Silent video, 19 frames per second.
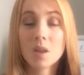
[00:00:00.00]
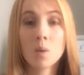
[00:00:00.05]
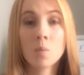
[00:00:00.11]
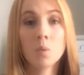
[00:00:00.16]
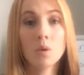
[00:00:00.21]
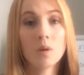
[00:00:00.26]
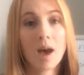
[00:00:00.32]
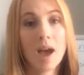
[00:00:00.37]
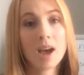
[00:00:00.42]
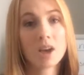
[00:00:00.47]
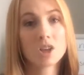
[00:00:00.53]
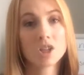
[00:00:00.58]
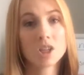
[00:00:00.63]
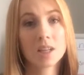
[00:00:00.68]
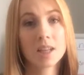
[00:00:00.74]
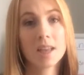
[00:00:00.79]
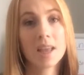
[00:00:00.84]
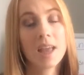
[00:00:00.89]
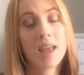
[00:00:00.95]
Well,
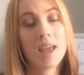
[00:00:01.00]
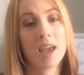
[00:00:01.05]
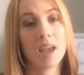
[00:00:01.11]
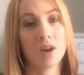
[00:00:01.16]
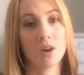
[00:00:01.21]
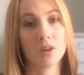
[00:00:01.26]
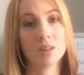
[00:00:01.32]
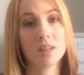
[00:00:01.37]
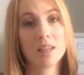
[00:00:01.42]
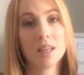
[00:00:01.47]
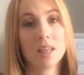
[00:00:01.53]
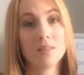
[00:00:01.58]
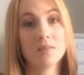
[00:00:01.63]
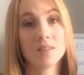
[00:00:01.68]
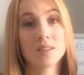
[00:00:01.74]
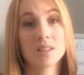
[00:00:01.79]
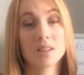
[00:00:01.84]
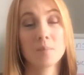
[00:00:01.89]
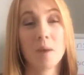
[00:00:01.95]
actually, it only
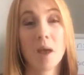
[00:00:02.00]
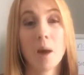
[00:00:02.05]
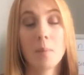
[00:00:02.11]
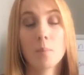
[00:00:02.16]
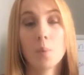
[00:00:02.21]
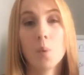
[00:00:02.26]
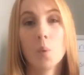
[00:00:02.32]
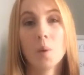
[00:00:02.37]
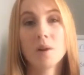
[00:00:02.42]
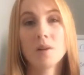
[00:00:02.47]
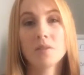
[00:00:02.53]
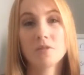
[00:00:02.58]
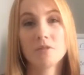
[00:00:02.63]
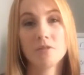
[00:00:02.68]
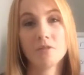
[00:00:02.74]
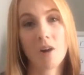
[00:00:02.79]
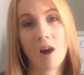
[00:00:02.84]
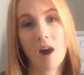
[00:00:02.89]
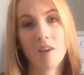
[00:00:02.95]
gives us about
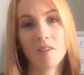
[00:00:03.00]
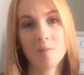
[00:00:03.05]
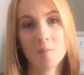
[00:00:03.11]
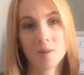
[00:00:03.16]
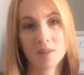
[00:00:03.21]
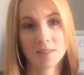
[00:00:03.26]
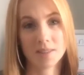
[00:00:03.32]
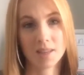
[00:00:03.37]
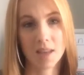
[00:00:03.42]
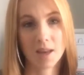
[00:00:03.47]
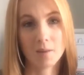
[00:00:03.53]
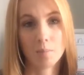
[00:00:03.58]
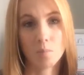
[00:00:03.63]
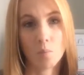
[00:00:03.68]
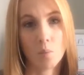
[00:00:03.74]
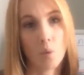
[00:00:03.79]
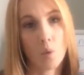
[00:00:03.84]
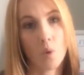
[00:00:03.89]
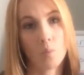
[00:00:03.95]
0.5%
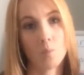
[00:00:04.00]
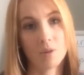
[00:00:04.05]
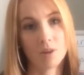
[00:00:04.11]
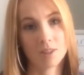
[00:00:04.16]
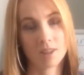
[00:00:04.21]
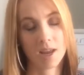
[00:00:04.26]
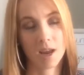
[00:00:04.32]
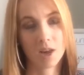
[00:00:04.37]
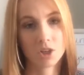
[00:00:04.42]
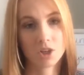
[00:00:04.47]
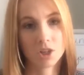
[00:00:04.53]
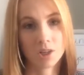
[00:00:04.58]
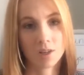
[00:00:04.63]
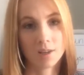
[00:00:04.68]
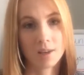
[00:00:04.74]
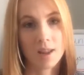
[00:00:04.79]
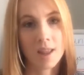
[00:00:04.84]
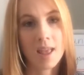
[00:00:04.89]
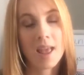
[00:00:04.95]
more protection.
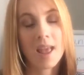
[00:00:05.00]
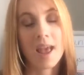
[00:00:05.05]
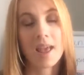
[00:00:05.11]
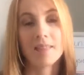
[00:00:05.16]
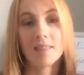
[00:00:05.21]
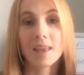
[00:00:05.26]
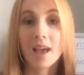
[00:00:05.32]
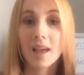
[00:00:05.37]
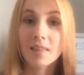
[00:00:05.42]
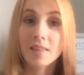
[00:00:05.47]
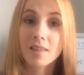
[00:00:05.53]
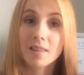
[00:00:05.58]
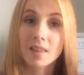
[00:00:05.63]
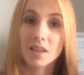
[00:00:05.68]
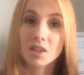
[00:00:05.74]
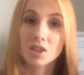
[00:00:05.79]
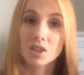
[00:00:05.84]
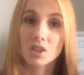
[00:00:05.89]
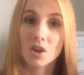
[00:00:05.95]
And the other
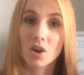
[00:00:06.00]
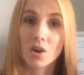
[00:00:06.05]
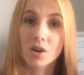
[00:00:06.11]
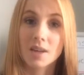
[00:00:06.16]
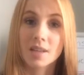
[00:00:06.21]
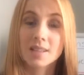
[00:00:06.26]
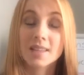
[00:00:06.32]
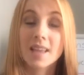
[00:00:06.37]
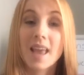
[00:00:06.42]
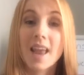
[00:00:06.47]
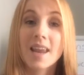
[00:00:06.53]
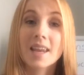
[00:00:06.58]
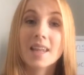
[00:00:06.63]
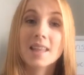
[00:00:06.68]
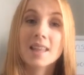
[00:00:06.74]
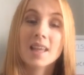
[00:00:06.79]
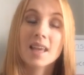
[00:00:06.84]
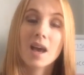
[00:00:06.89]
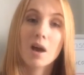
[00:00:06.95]
thing to note is
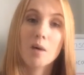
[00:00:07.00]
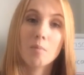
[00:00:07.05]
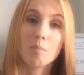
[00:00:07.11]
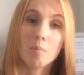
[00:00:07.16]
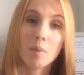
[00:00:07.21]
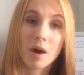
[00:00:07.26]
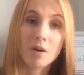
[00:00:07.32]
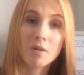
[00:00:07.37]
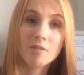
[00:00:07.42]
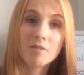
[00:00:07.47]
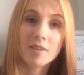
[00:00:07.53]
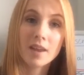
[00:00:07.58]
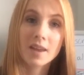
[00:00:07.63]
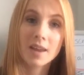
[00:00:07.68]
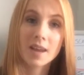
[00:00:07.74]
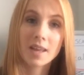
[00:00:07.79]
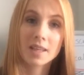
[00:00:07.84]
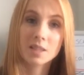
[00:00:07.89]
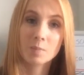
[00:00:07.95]
anything above
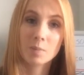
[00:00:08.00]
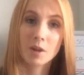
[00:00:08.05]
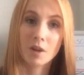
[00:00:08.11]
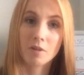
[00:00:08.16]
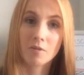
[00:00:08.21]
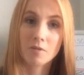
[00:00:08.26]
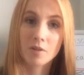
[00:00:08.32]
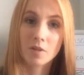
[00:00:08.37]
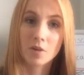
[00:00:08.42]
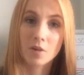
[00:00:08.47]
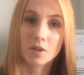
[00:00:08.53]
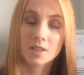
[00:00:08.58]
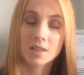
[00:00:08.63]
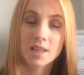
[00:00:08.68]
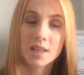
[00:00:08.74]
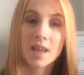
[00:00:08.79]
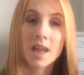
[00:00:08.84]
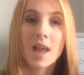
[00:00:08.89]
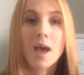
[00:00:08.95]
an SPF
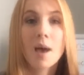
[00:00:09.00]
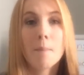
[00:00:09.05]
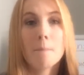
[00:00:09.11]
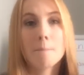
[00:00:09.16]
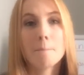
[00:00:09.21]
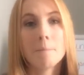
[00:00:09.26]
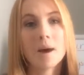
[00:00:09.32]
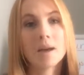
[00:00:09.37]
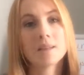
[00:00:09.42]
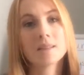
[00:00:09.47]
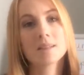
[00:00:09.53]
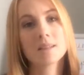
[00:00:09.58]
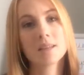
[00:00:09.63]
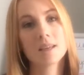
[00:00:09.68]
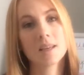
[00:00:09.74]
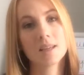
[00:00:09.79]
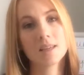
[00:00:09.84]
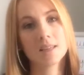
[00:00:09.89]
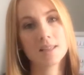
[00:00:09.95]
30
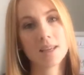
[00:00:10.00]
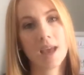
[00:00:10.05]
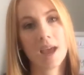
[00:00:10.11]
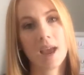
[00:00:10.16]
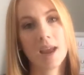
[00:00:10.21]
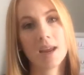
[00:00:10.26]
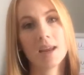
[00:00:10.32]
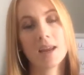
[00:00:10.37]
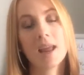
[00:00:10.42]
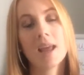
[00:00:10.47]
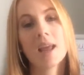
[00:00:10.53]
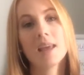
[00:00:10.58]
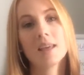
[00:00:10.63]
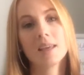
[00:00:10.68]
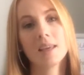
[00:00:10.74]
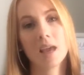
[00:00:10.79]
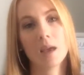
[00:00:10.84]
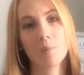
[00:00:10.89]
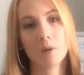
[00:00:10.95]
must contain
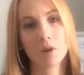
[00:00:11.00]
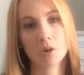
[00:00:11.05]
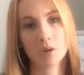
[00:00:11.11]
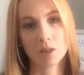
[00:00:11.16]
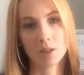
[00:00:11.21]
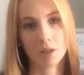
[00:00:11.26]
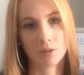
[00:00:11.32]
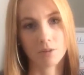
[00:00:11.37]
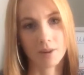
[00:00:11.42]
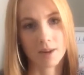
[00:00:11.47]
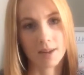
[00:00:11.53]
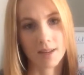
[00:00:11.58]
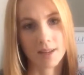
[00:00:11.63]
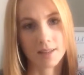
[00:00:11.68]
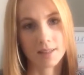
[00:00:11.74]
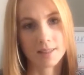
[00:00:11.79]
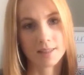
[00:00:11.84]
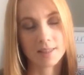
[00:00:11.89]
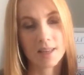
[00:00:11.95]
chemical
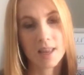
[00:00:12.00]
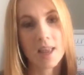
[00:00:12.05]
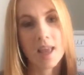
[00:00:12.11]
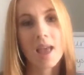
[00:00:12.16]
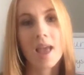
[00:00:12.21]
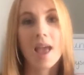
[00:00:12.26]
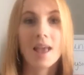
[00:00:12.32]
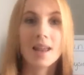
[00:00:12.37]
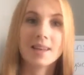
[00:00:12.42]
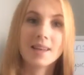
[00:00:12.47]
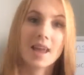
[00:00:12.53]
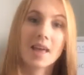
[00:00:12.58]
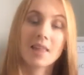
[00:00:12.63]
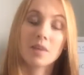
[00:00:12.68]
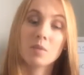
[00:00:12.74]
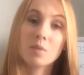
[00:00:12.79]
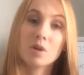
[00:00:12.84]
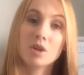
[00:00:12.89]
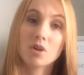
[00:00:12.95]
ingredients. And now
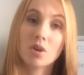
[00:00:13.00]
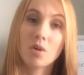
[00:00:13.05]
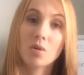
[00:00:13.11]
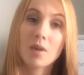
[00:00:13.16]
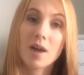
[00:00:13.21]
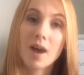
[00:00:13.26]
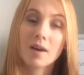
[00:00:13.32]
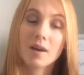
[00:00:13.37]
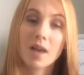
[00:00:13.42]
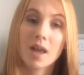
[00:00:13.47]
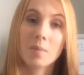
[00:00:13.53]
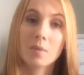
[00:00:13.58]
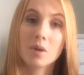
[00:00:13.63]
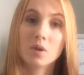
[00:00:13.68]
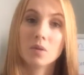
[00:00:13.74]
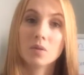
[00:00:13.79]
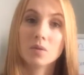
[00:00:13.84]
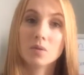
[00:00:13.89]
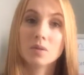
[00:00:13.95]
that we know how
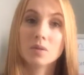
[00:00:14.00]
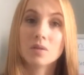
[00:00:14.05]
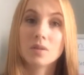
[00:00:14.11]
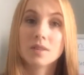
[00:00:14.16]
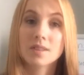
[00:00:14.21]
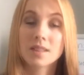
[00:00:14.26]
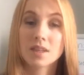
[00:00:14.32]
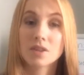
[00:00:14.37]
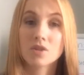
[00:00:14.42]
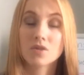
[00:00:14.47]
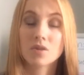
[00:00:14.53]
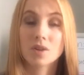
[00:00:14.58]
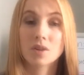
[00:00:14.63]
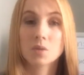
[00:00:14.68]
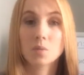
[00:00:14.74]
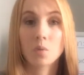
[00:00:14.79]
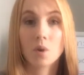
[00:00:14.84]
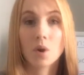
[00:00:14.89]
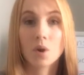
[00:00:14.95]
chemical
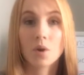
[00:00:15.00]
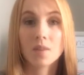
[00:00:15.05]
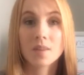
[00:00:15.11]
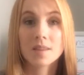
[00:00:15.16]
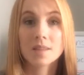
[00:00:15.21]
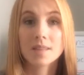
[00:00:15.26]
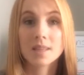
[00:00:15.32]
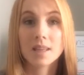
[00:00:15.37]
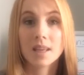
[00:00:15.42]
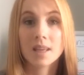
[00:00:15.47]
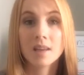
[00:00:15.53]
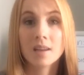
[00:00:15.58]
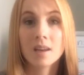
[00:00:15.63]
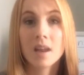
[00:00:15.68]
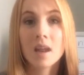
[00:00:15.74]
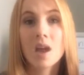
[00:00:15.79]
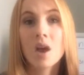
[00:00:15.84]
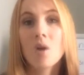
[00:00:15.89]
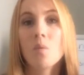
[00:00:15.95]
sunscreens work on the skin,
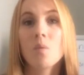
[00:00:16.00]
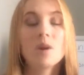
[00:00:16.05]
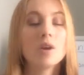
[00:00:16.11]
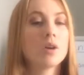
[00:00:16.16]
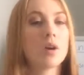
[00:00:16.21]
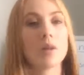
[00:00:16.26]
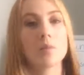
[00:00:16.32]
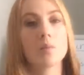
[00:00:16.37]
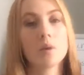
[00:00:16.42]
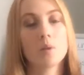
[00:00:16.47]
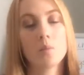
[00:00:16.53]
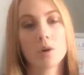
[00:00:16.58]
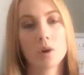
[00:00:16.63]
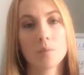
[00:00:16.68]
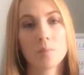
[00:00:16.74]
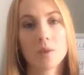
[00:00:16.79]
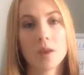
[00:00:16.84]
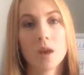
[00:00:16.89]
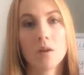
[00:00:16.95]
we know that we want
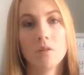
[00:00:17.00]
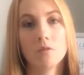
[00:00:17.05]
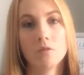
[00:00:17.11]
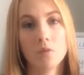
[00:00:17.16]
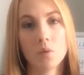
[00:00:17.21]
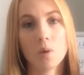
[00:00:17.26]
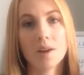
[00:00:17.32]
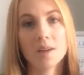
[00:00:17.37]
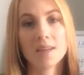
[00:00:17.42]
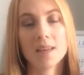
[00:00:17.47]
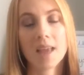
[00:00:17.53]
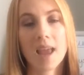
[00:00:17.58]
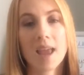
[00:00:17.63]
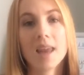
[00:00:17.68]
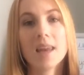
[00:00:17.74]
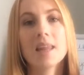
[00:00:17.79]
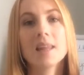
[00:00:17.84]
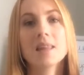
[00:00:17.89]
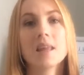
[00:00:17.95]
to be avoiding
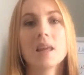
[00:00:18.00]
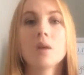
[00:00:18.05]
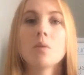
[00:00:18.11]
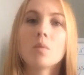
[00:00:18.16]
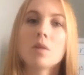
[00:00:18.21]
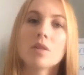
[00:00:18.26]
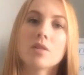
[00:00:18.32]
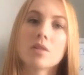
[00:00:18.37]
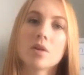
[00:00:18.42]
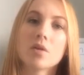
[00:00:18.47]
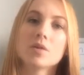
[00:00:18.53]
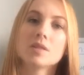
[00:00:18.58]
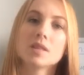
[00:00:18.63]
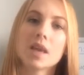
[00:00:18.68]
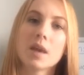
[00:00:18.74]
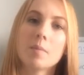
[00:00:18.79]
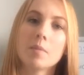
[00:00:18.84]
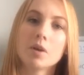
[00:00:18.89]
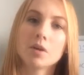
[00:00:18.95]
anything with those
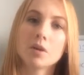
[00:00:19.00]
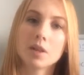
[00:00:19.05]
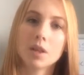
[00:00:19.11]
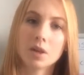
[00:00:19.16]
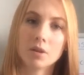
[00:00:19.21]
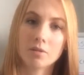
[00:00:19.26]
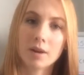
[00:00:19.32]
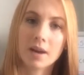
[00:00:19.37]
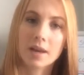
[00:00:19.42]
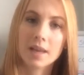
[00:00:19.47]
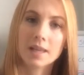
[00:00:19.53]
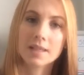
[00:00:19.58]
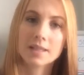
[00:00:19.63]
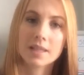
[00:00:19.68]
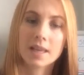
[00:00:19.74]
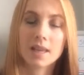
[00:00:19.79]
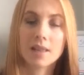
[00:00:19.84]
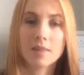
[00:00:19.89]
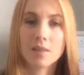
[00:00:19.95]
chemical
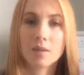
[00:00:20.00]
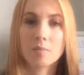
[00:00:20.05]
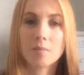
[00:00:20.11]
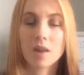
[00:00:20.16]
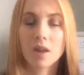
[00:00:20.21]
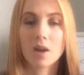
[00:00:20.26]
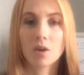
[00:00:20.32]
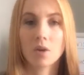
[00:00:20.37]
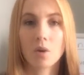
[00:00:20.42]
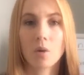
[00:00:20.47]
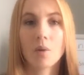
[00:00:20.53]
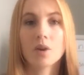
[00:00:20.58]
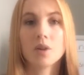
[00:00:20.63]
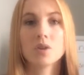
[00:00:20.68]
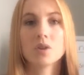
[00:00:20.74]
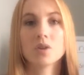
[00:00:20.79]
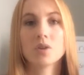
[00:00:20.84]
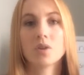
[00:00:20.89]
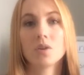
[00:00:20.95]
ingredients in them that are
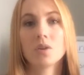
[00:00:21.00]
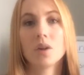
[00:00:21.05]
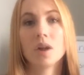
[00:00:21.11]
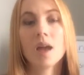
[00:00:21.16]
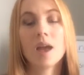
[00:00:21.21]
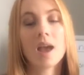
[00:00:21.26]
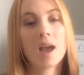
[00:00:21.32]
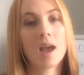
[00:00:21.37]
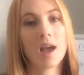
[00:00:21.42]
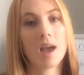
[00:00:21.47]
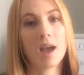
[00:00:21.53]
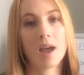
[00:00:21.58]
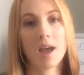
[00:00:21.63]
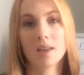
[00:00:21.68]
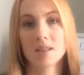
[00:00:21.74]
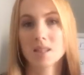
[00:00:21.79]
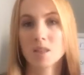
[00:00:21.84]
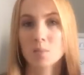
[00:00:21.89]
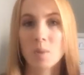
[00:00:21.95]
going to
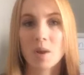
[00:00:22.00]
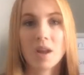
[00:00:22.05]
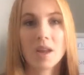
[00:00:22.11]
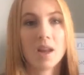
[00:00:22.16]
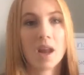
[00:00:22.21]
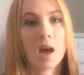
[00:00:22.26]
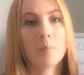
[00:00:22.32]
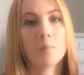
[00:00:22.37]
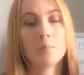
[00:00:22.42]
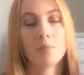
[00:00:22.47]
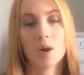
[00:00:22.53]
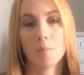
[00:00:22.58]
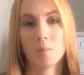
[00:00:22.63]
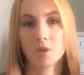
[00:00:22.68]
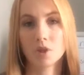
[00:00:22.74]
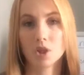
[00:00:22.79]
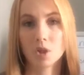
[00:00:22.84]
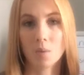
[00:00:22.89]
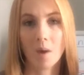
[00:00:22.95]
speed up
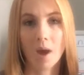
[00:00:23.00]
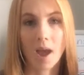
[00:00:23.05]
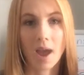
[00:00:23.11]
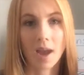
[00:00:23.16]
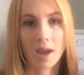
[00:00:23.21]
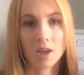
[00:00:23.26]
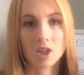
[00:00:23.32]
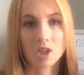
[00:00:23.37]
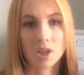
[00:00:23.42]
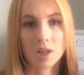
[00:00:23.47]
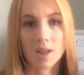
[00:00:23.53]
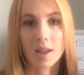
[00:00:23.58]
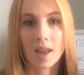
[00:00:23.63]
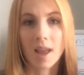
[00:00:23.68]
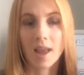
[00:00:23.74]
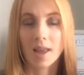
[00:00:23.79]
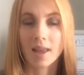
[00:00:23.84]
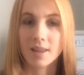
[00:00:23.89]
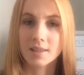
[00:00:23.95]
premature aging
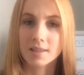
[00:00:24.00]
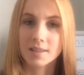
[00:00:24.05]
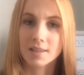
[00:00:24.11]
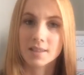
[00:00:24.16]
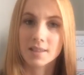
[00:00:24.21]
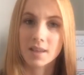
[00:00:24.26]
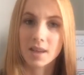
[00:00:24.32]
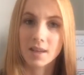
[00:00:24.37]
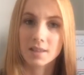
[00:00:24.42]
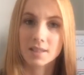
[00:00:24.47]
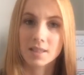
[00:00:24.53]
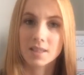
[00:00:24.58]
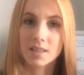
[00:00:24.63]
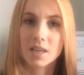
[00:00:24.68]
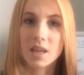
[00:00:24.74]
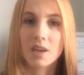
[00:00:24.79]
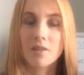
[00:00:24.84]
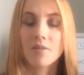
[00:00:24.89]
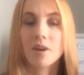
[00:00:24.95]
and
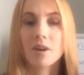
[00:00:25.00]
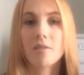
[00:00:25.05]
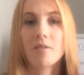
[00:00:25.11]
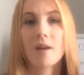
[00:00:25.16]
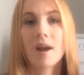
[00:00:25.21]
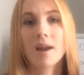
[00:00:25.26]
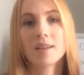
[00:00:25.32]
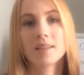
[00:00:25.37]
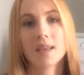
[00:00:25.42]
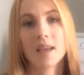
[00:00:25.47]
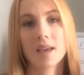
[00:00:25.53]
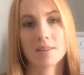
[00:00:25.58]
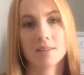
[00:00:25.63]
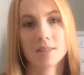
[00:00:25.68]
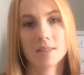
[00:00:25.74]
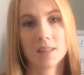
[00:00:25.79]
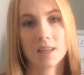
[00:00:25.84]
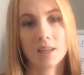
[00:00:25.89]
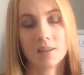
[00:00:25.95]
deteriorate our
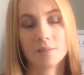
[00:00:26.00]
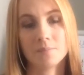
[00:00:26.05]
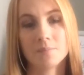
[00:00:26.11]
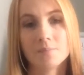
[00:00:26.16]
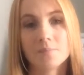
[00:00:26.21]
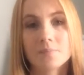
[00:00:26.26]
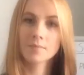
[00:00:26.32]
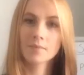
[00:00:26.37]
skin.